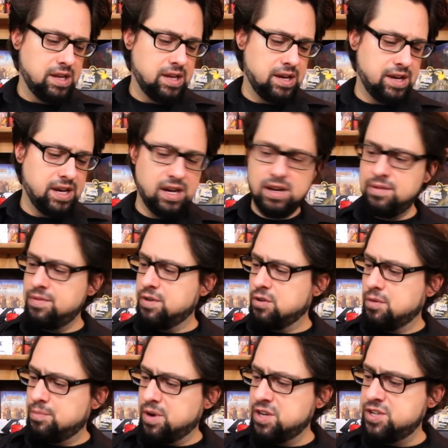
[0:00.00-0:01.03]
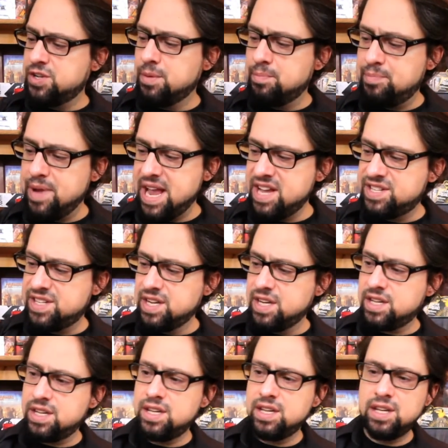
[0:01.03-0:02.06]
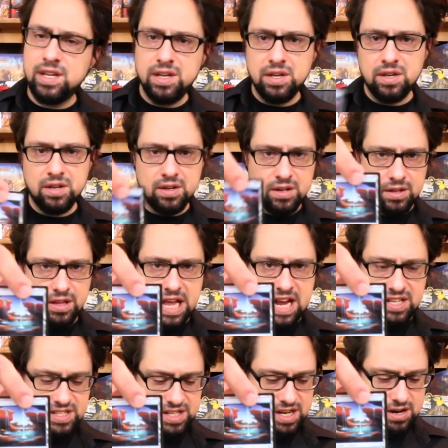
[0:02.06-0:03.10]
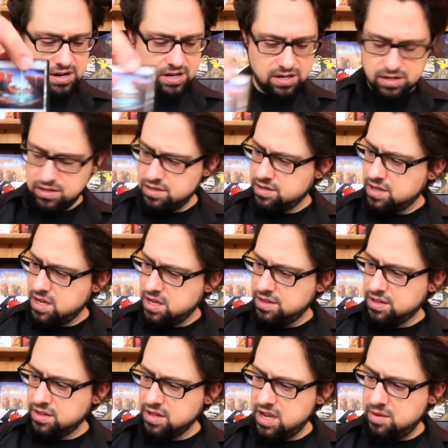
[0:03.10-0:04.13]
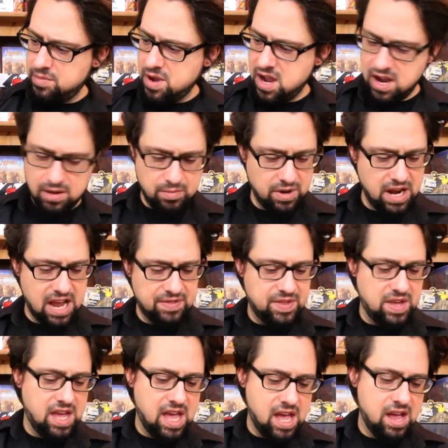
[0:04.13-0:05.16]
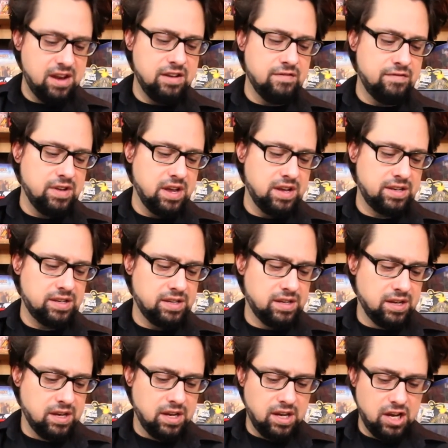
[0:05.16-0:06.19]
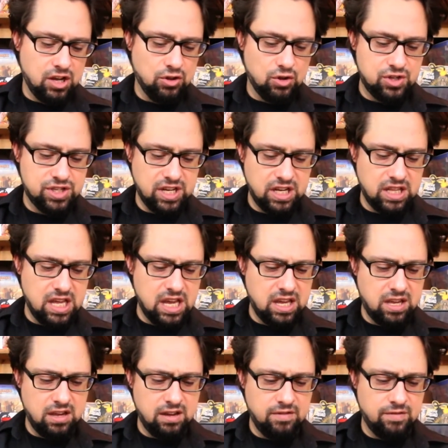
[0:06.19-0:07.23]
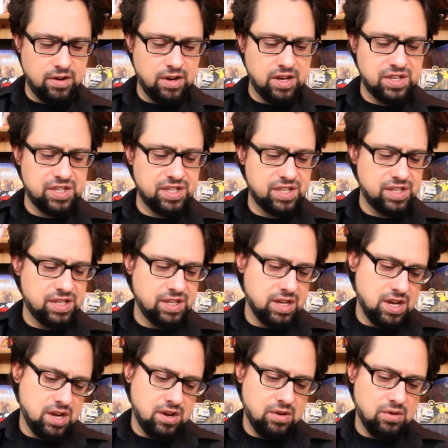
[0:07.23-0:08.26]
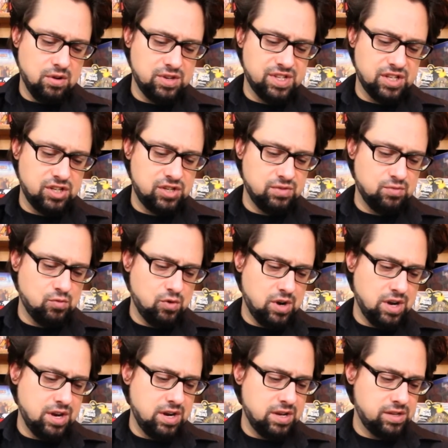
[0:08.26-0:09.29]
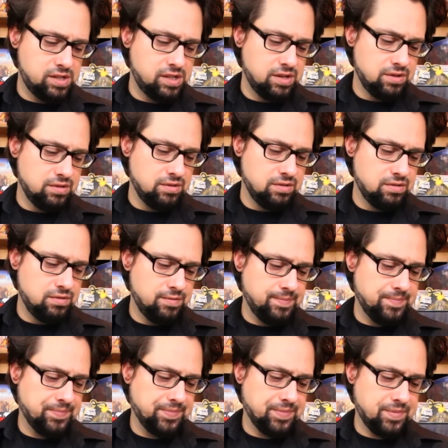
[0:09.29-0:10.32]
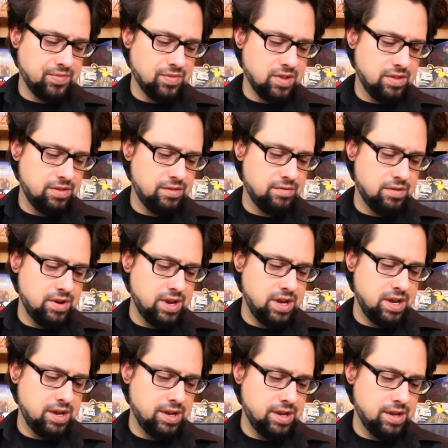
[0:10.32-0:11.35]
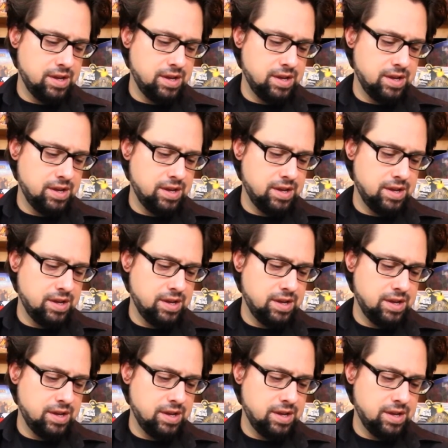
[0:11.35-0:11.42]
There are a bunch of basic lands here in the land pack. But at the end of it, it looks like they gave us, what is it? 1, 2, 3,